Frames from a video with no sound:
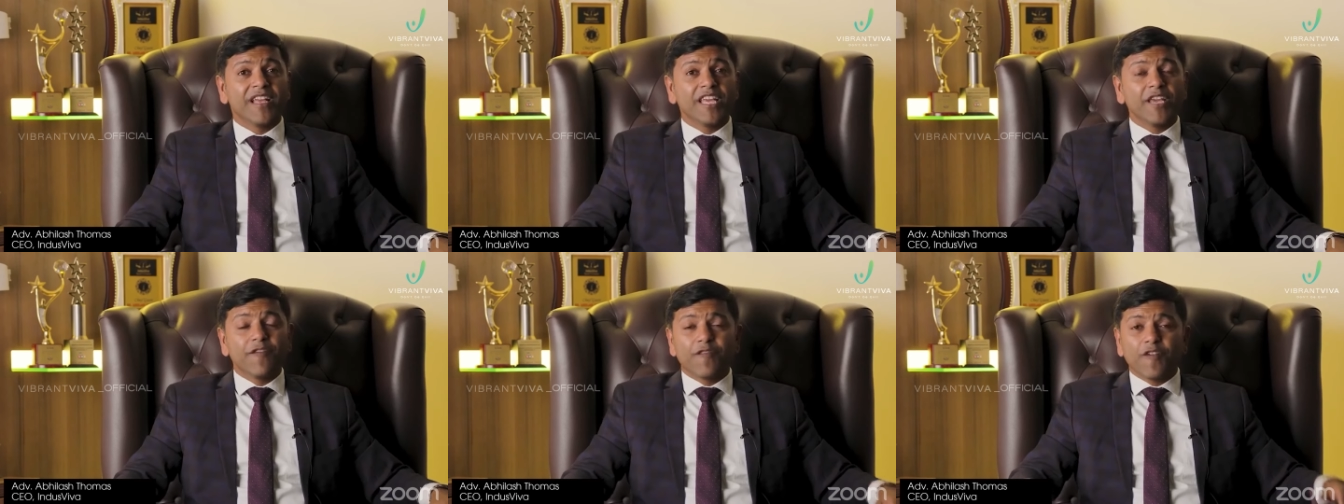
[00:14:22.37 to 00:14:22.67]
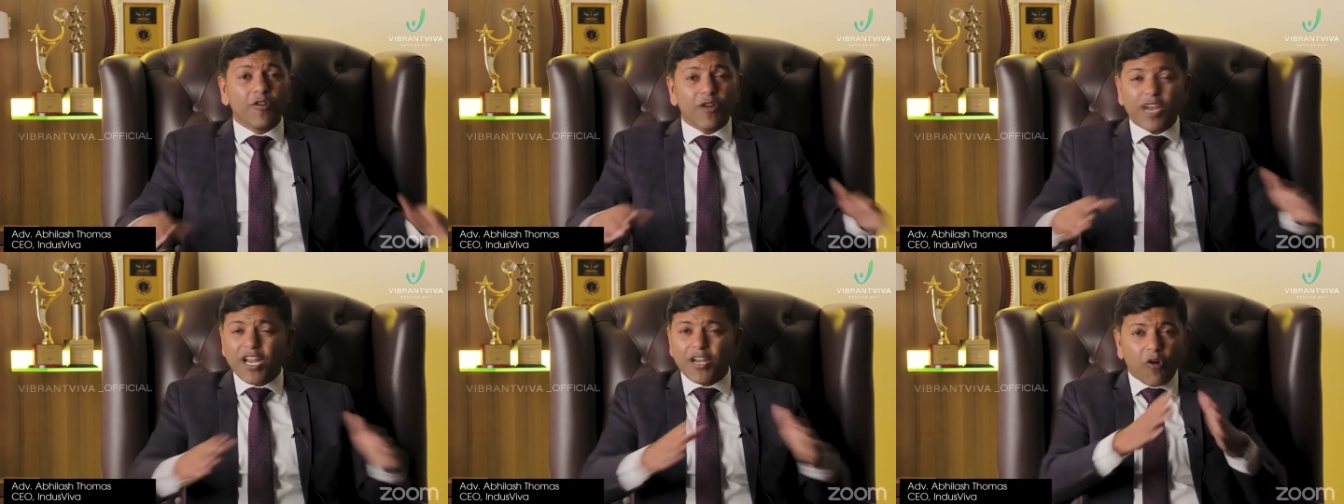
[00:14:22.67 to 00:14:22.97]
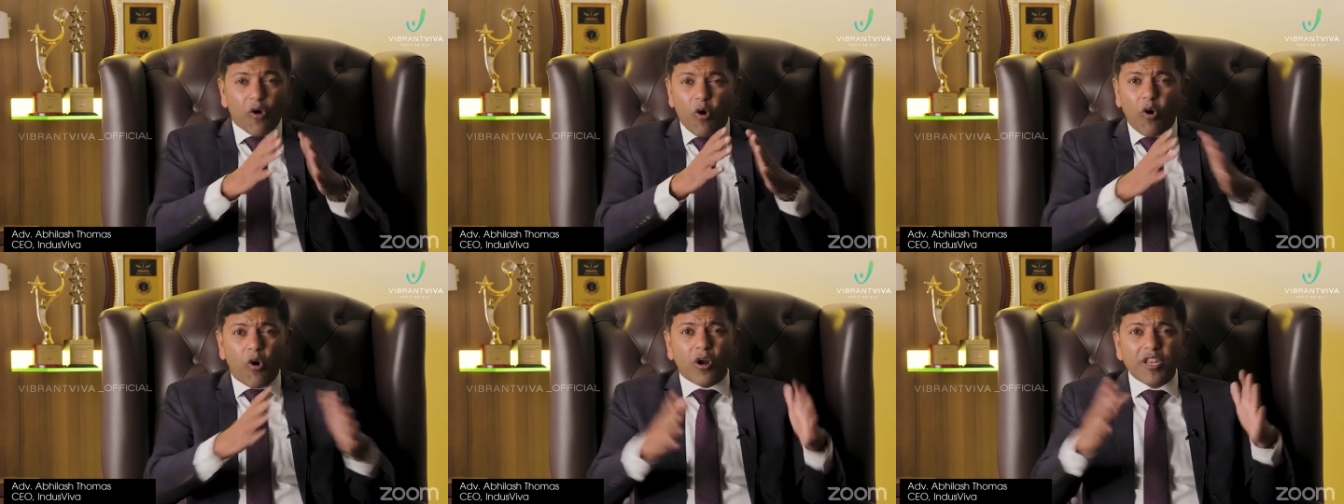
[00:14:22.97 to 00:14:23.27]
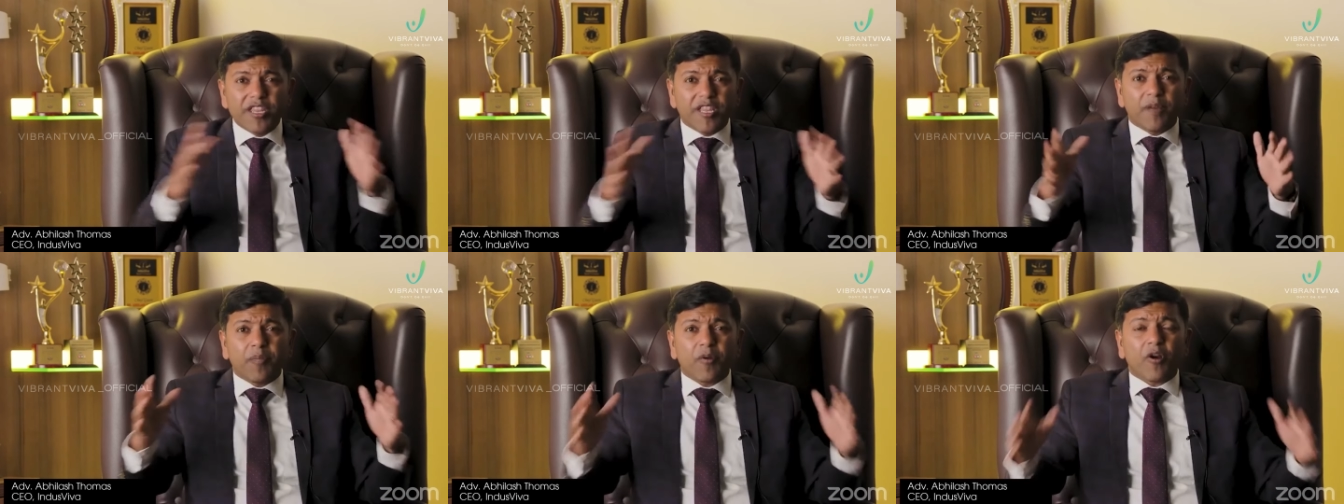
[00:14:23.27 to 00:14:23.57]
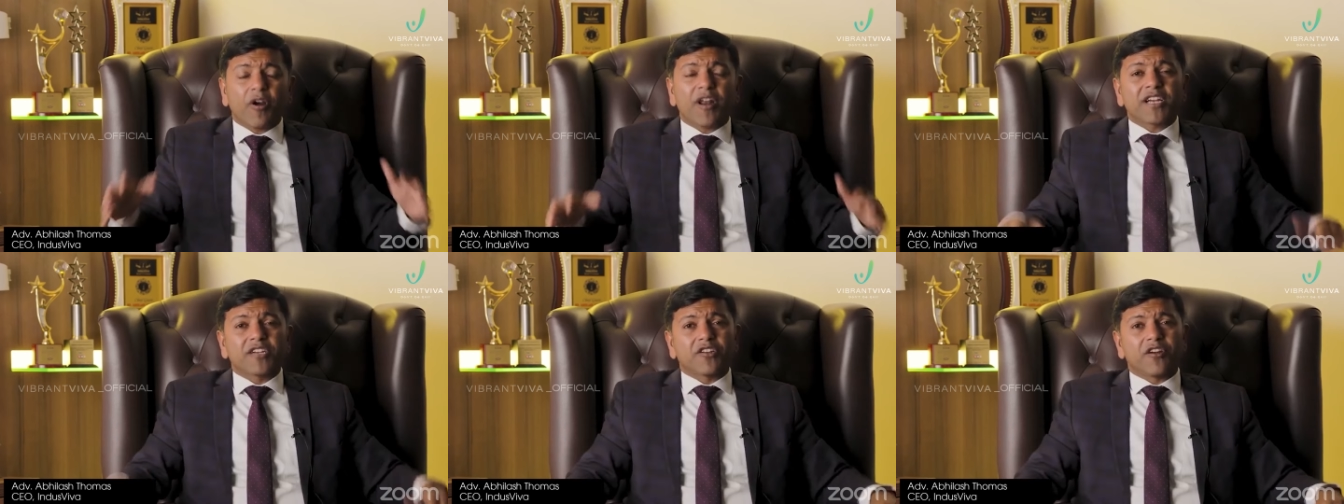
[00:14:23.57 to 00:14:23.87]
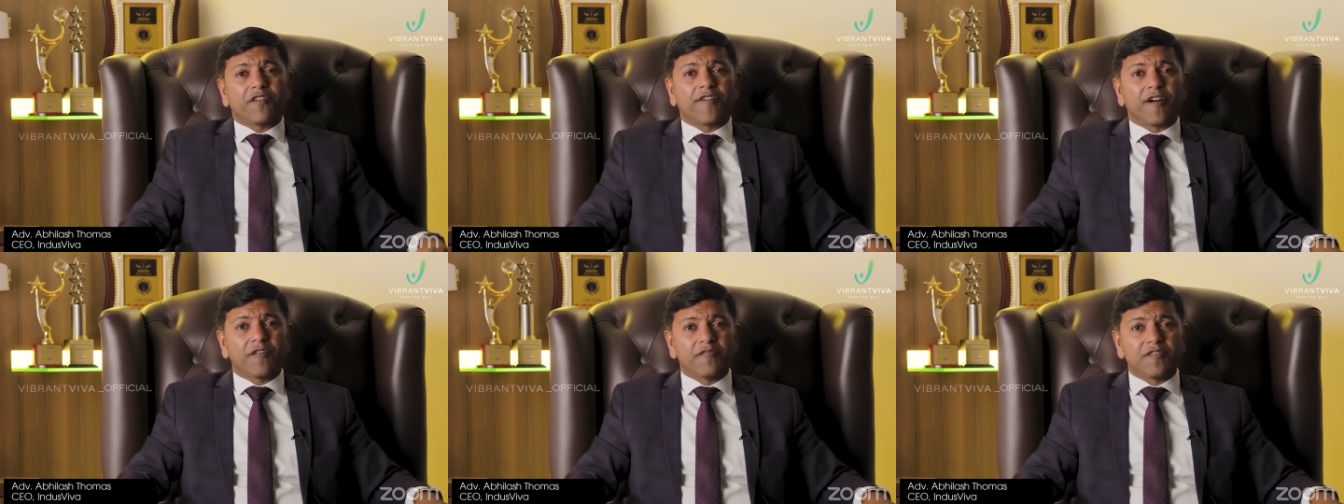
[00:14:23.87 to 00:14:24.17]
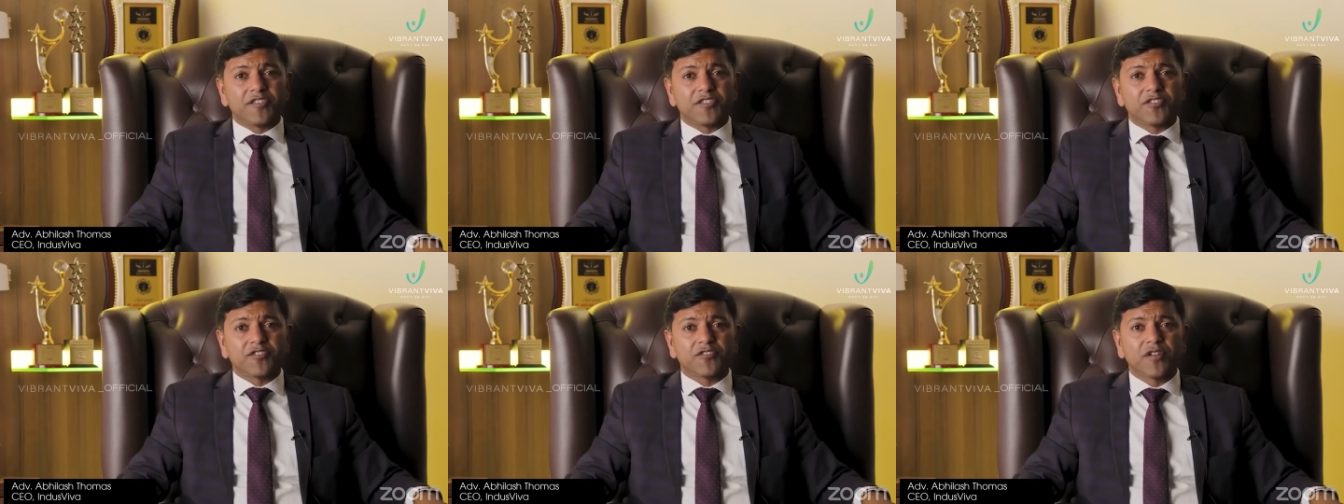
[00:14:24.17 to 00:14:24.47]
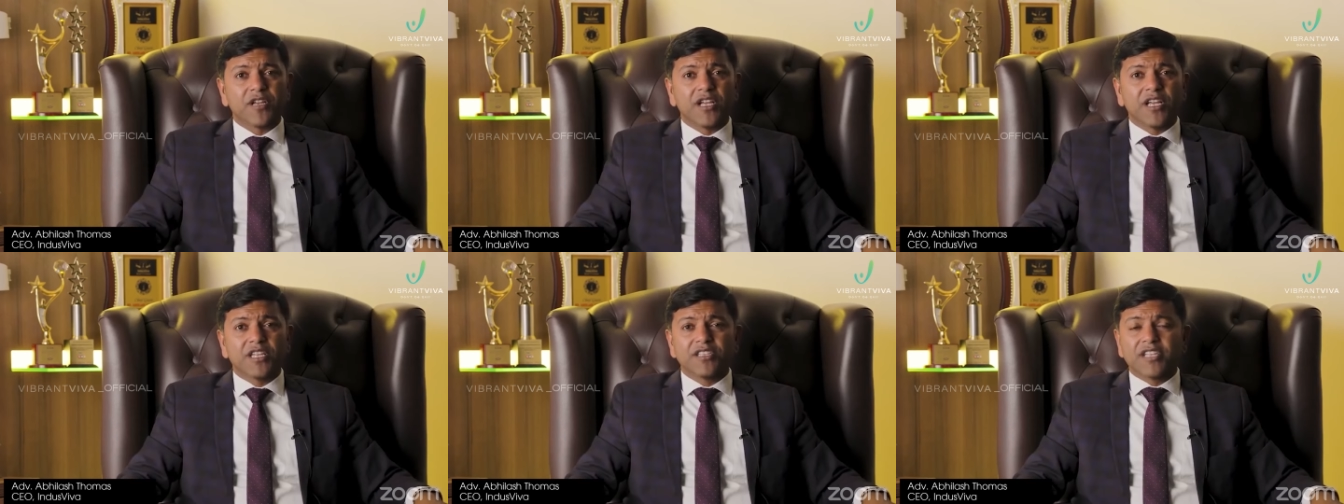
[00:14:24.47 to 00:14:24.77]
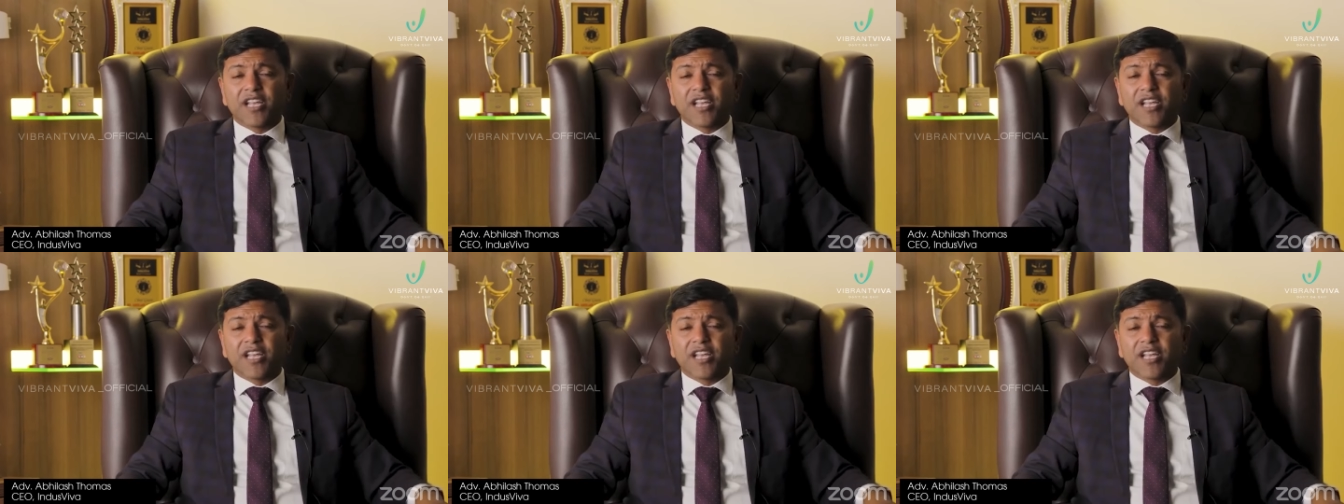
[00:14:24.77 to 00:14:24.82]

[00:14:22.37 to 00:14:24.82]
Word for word: If you look at all the product of ours,